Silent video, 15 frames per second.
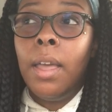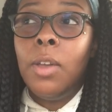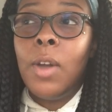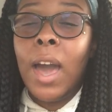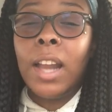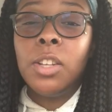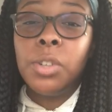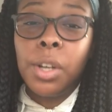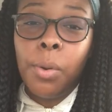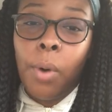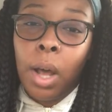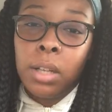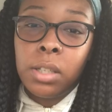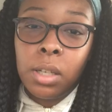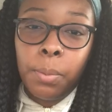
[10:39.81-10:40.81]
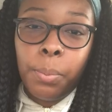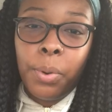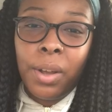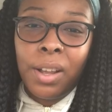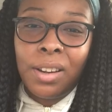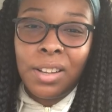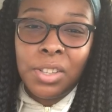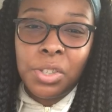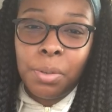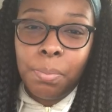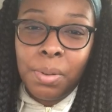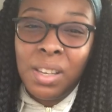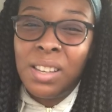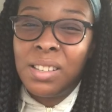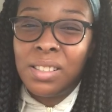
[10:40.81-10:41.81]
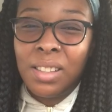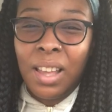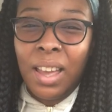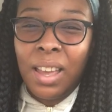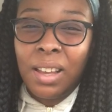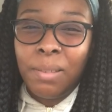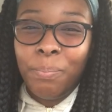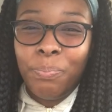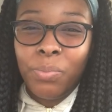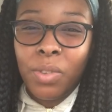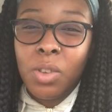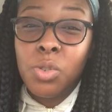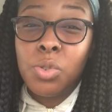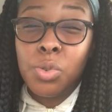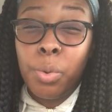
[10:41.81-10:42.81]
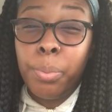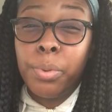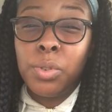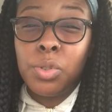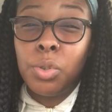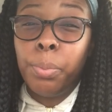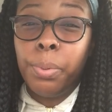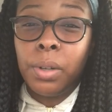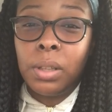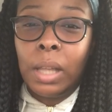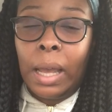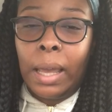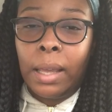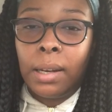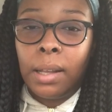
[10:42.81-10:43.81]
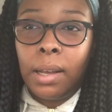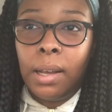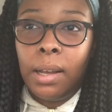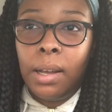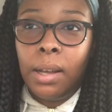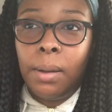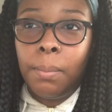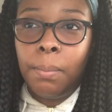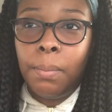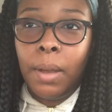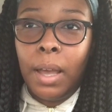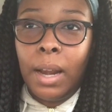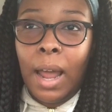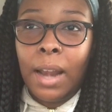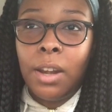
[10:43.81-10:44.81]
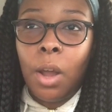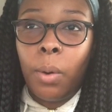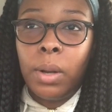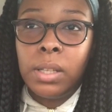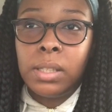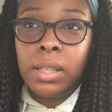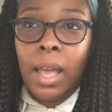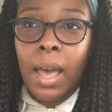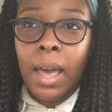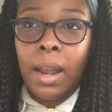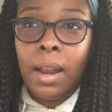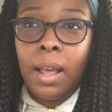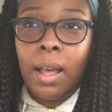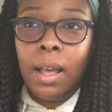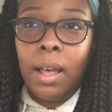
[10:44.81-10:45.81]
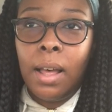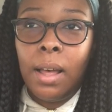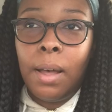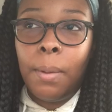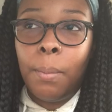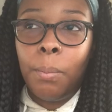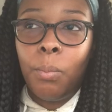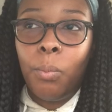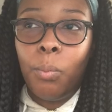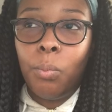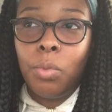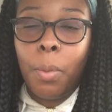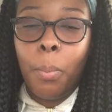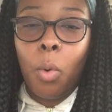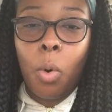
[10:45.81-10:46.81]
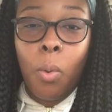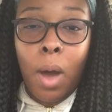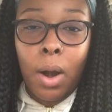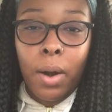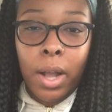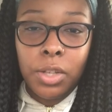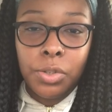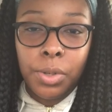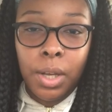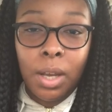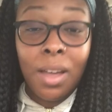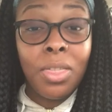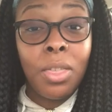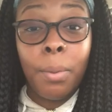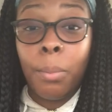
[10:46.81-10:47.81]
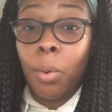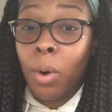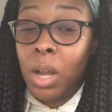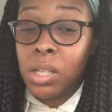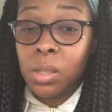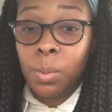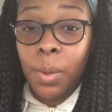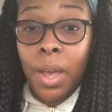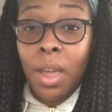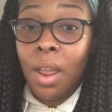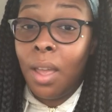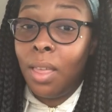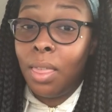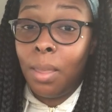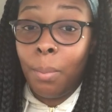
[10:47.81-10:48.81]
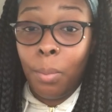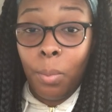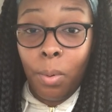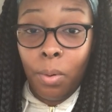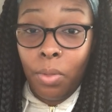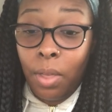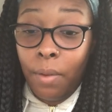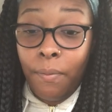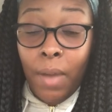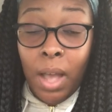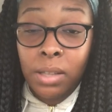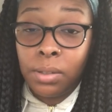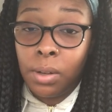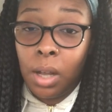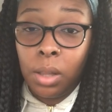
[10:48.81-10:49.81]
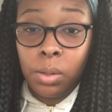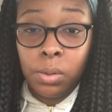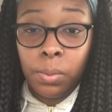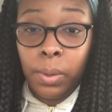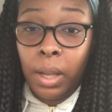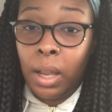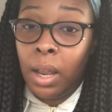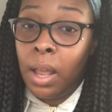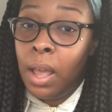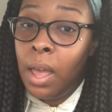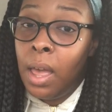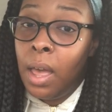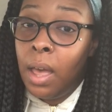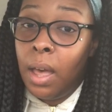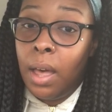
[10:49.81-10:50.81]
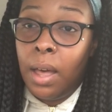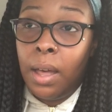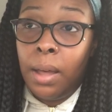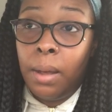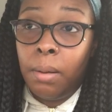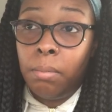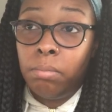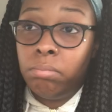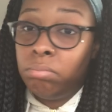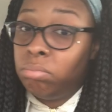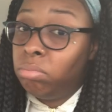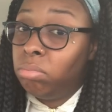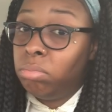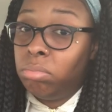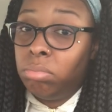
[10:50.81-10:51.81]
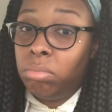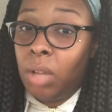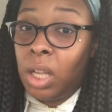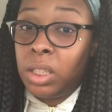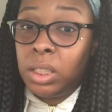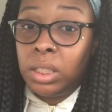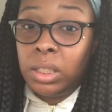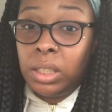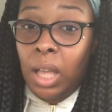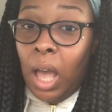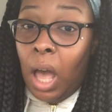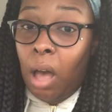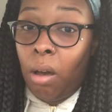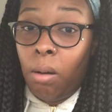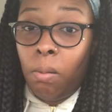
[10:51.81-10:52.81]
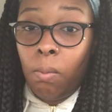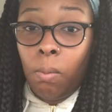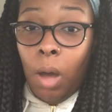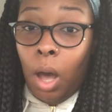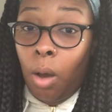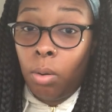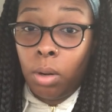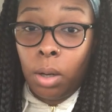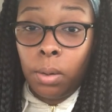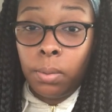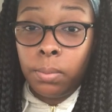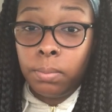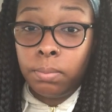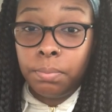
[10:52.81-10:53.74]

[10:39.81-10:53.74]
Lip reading: you got to drink water to the point that your pee is like super, super light. And I noticed that the more water I drink, the more I sweat, and the faster I lose weight. That's just how, I don't know.